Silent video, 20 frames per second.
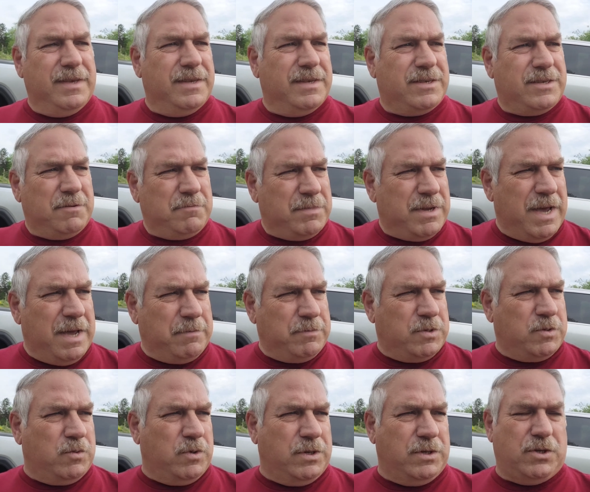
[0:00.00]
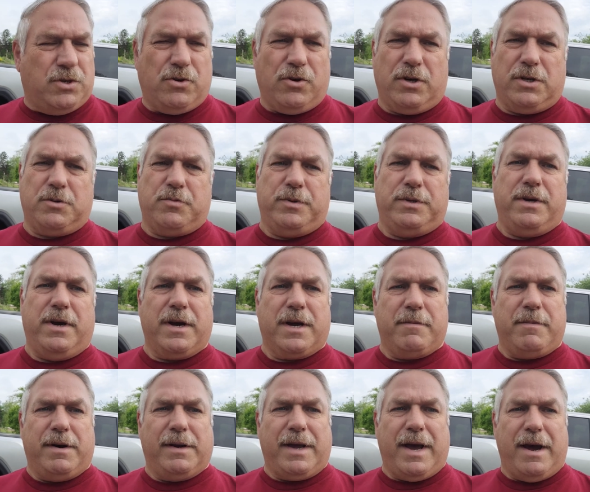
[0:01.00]
Sometimes in church, we talk
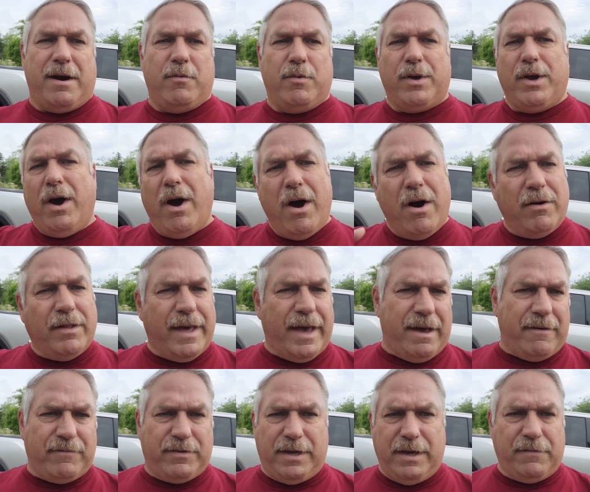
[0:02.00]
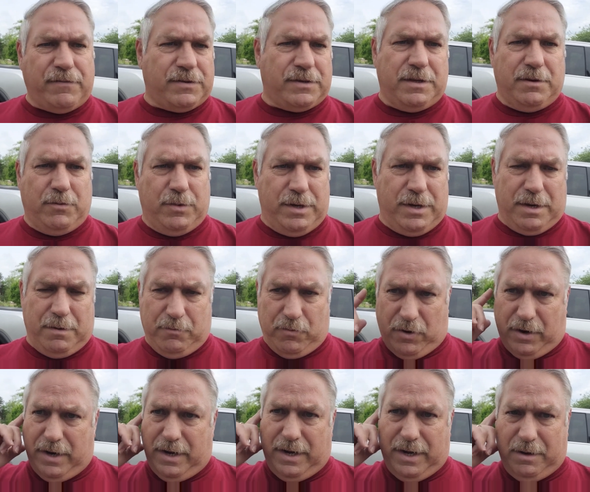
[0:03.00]
about how we all have gifts that we can
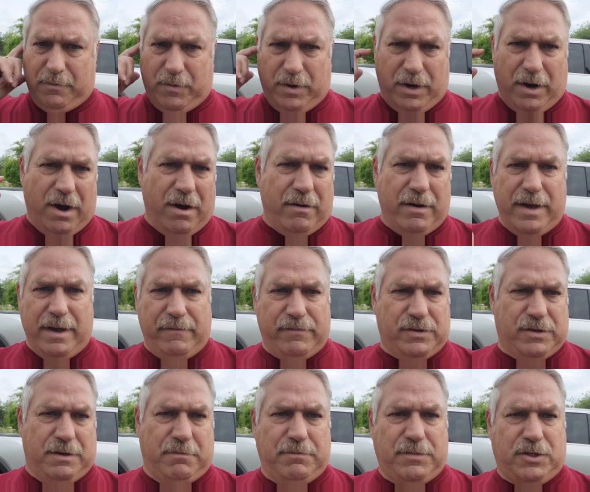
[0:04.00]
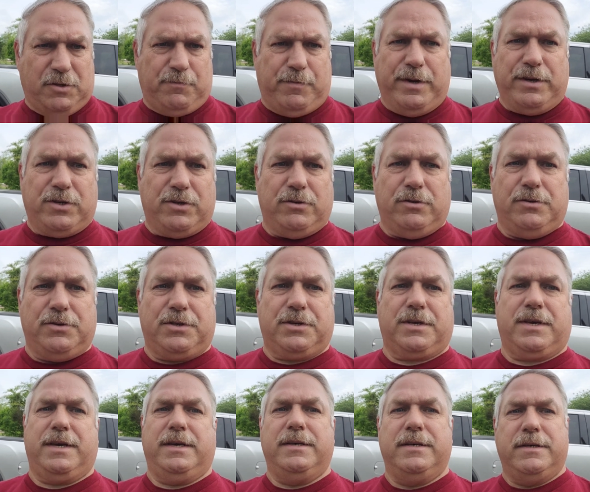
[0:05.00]
bring, and we all have some special
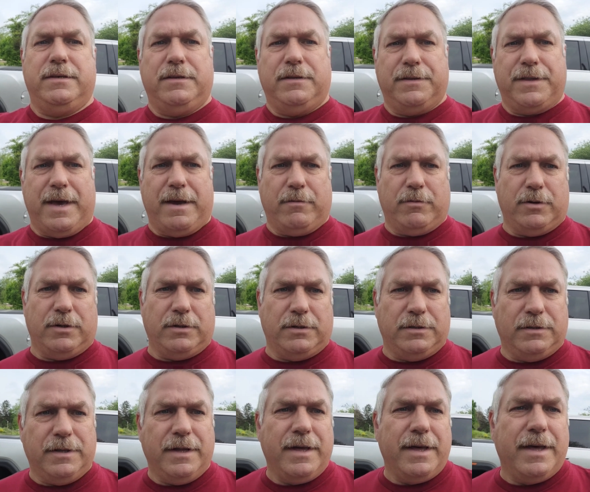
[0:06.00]
skill that will